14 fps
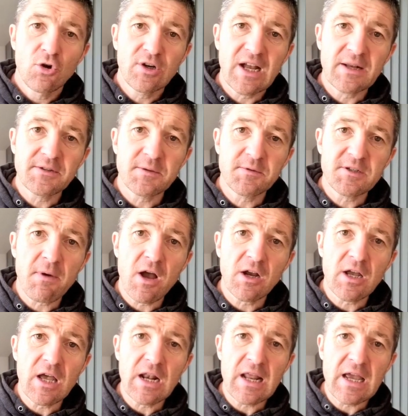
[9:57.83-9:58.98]
You'll catch some
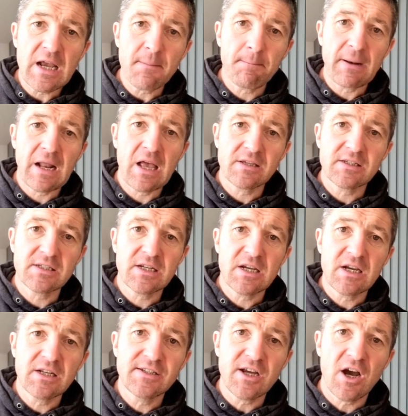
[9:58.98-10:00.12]
smuggling
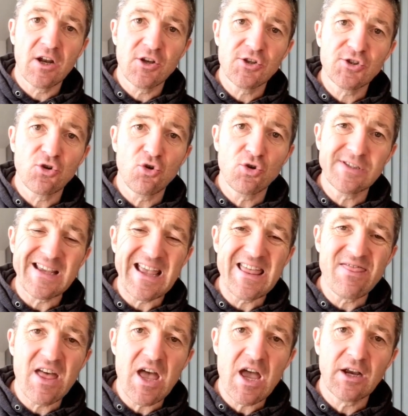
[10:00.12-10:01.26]
plastic dinosaurs
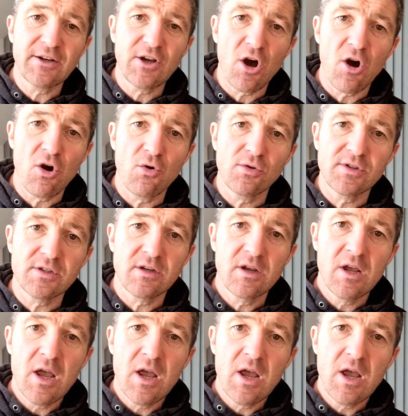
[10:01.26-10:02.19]
in their coats.